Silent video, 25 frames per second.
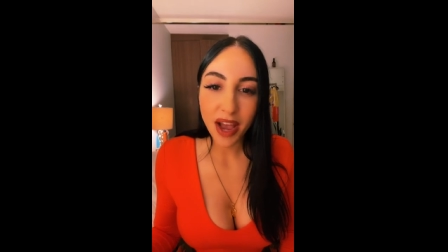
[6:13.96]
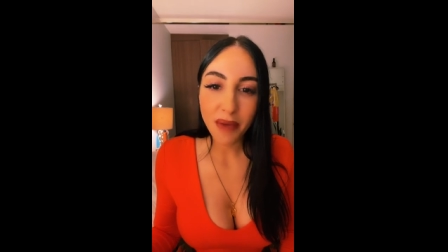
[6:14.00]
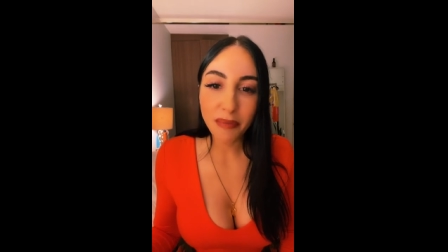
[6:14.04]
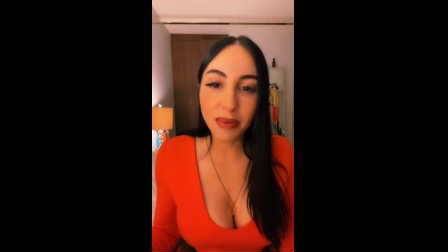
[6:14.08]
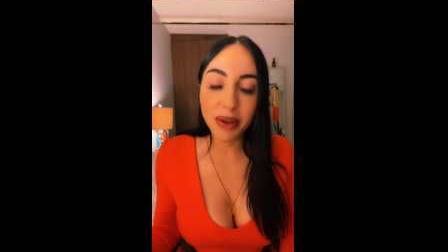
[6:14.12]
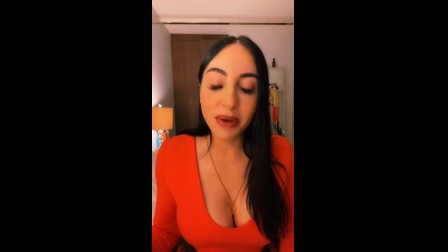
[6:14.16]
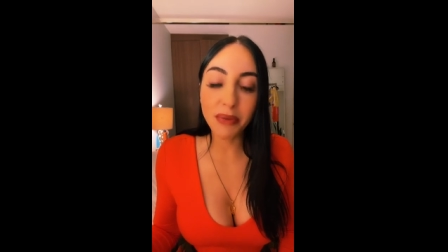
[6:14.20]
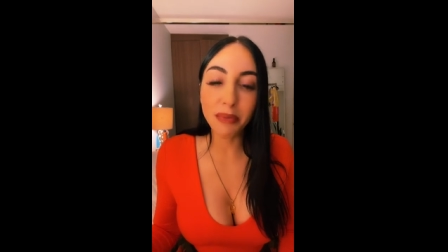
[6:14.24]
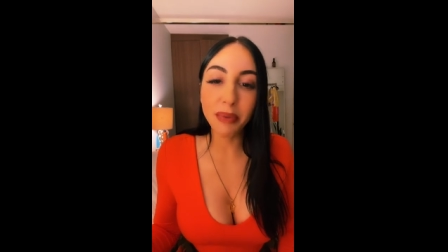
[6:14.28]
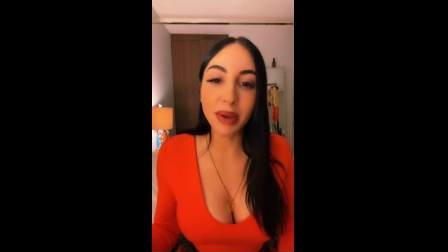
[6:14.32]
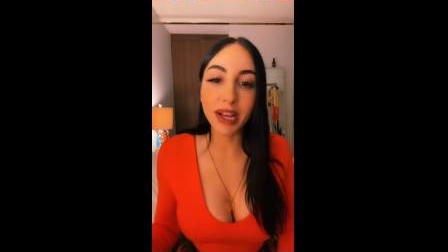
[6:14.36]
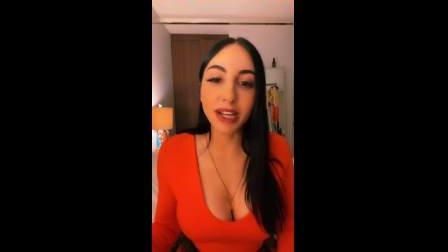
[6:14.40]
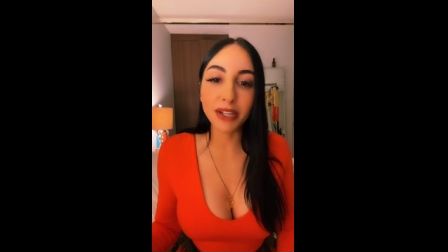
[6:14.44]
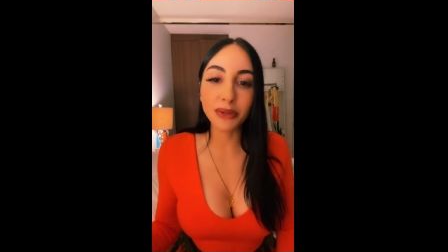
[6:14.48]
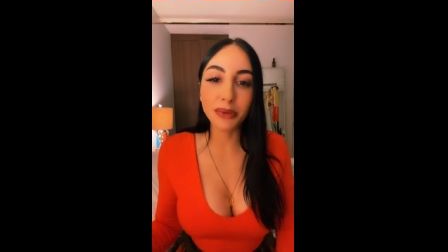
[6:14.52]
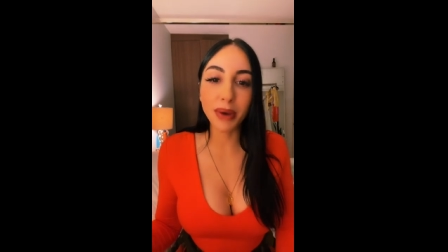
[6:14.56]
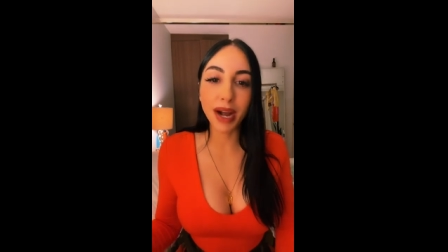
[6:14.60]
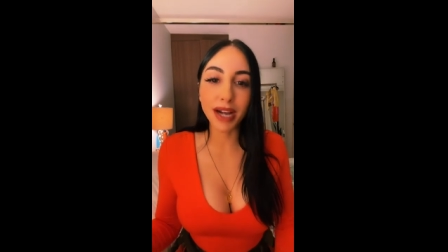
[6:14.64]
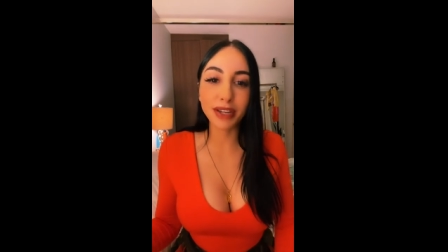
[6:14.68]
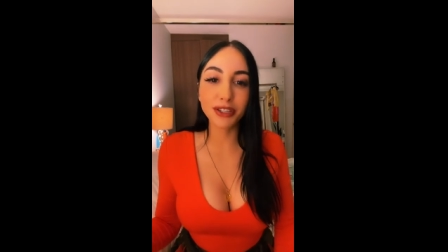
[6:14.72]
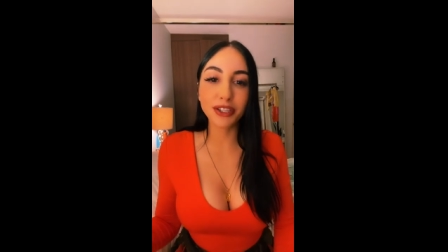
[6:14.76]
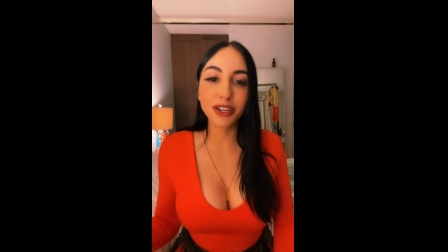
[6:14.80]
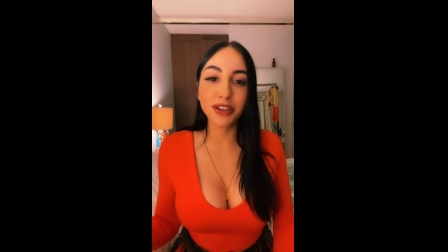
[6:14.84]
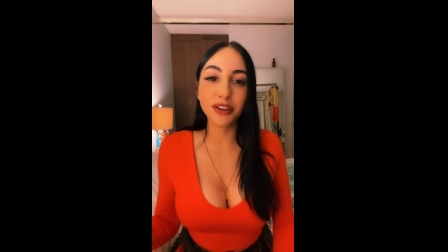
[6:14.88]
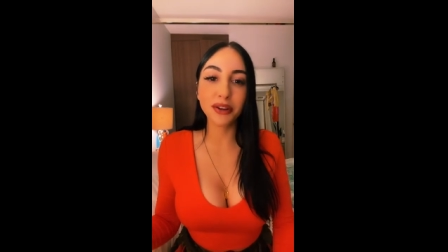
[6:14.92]
Been binge
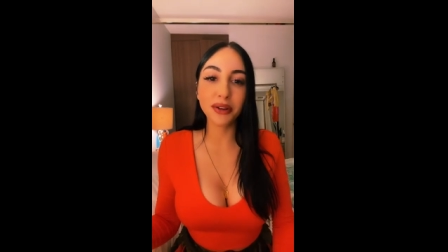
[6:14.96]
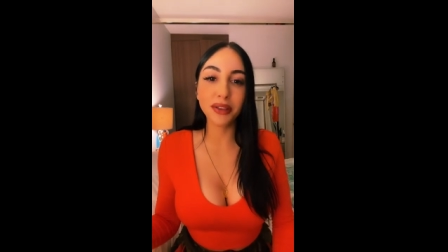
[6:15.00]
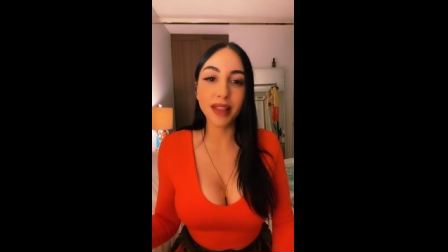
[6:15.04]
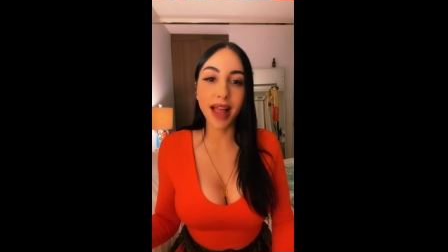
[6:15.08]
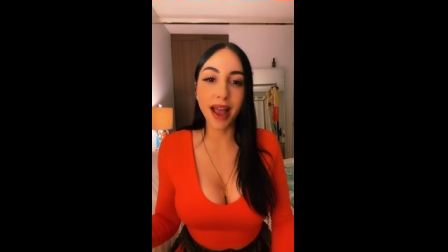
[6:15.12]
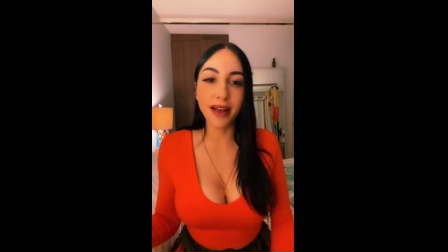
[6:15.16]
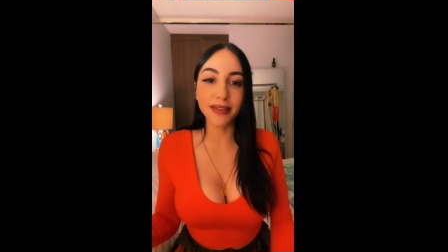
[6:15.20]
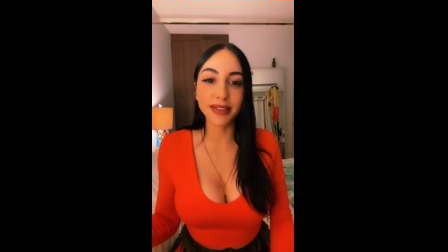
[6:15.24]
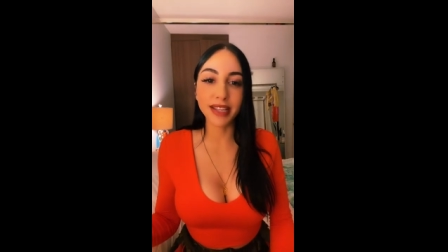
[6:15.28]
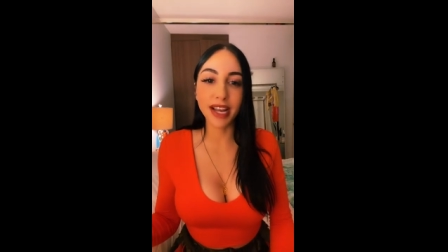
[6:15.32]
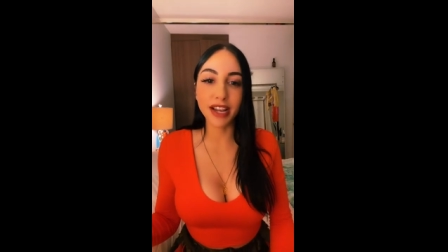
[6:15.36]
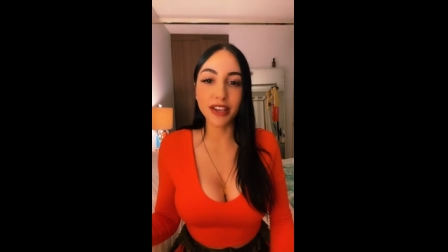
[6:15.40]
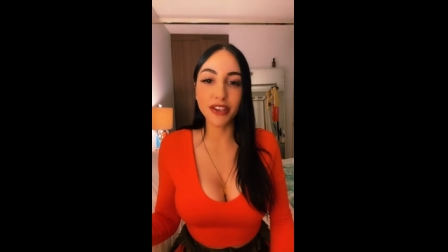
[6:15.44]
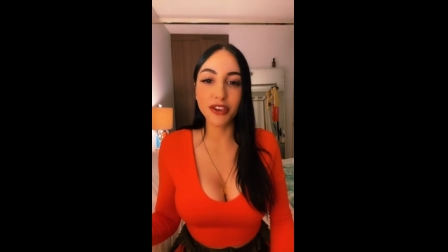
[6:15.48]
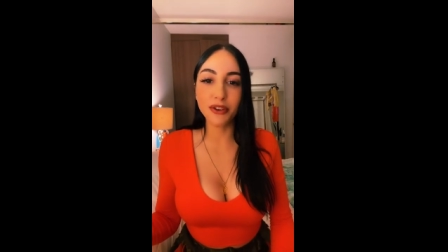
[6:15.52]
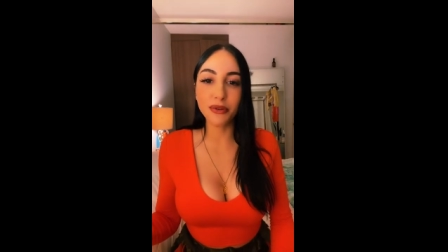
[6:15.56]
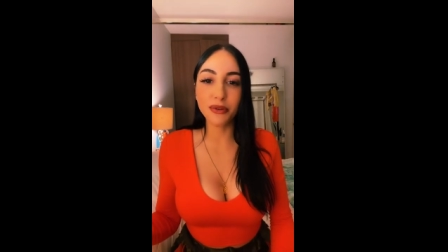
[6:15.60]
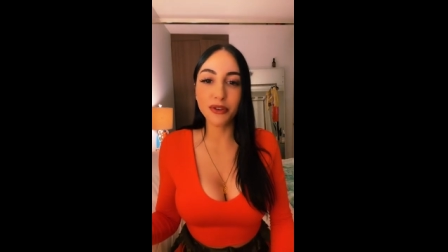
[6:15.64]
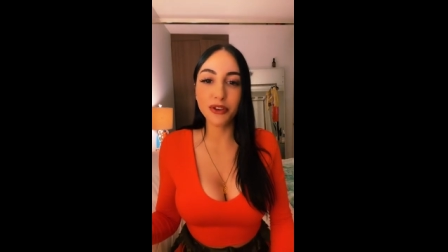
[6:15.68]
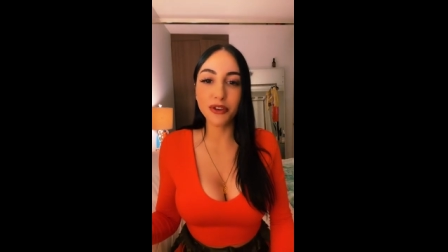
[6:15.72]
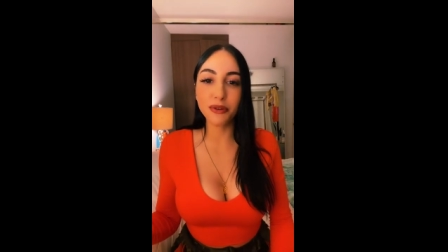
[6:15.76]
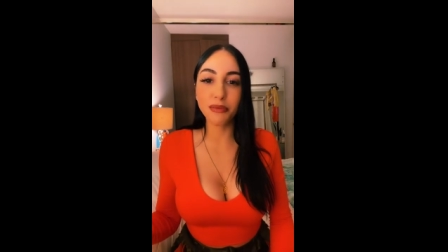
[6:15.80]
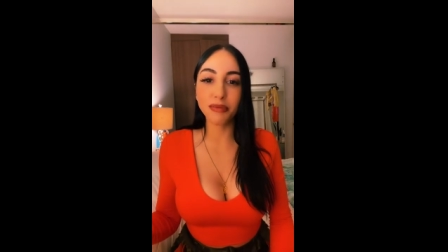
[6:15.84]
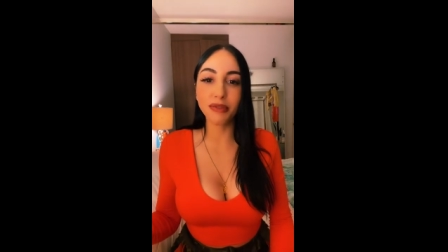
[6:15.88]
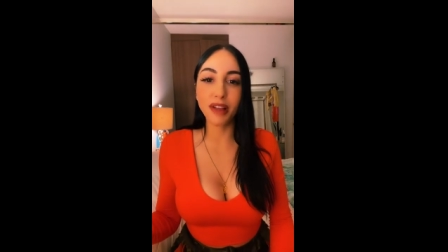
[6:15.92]
watching your lives on
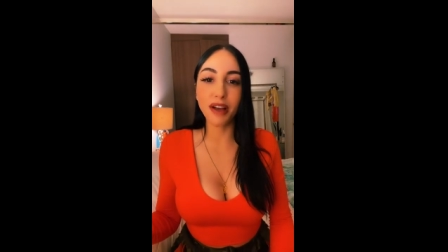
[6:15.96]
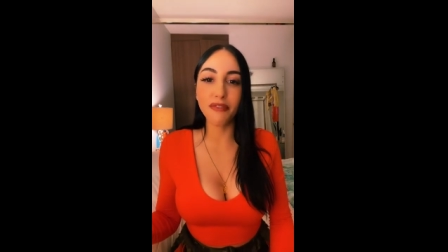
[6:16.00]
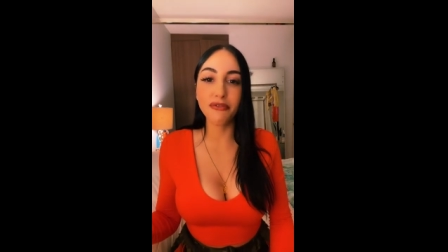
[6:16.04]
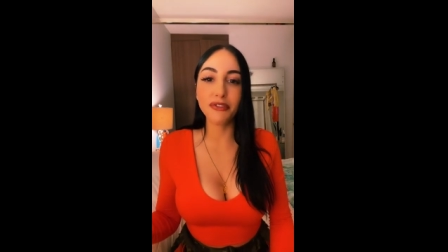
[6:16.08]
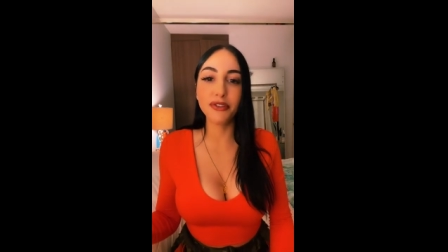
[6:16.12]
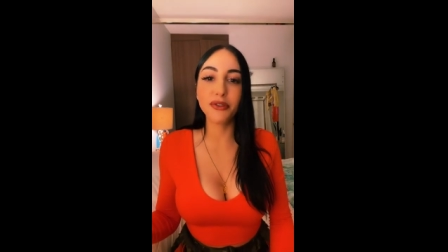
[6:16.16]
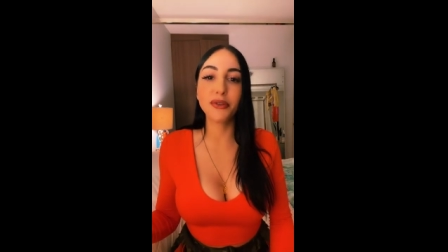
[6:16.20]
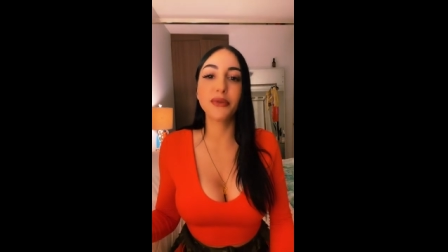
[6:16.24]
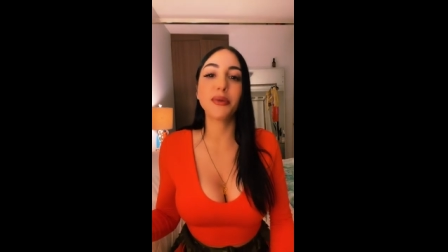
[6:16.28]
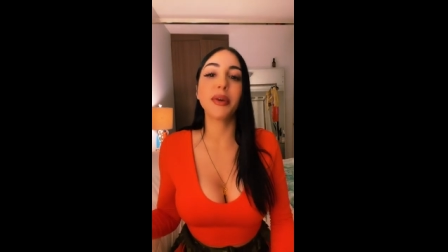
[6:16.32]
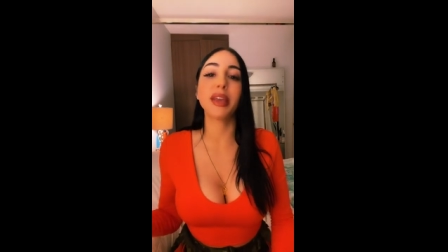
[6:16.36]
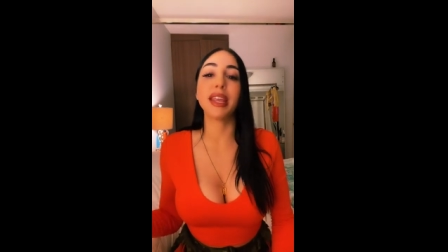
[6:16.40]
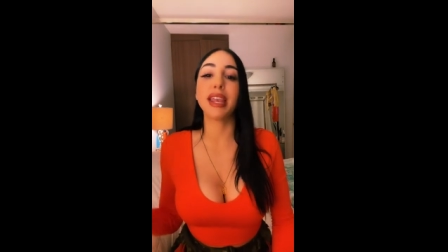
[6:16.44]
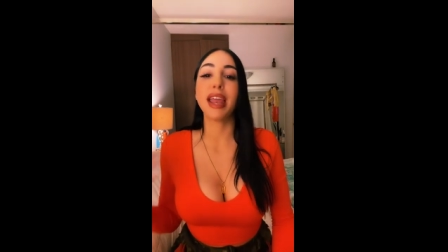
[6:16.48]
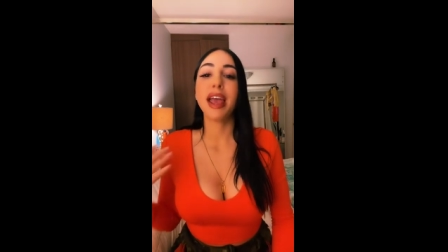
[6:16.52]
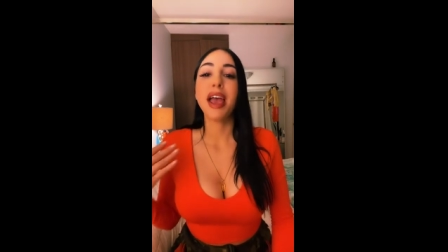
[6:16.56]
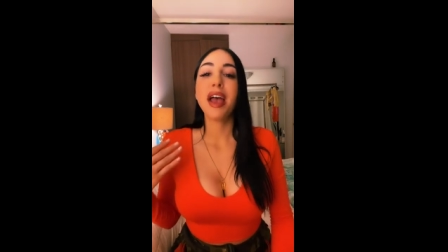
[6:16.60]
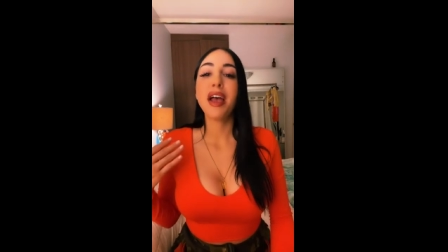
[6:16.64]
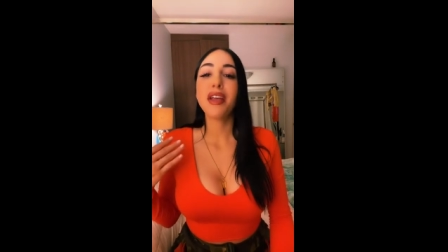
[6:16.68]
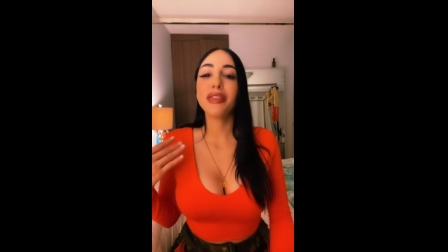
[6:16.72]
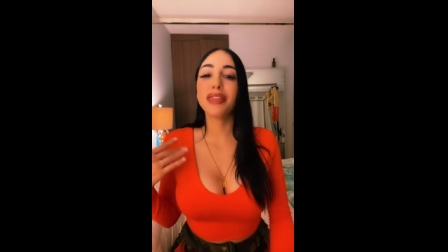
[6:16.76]
YouTube. Love you, Queen.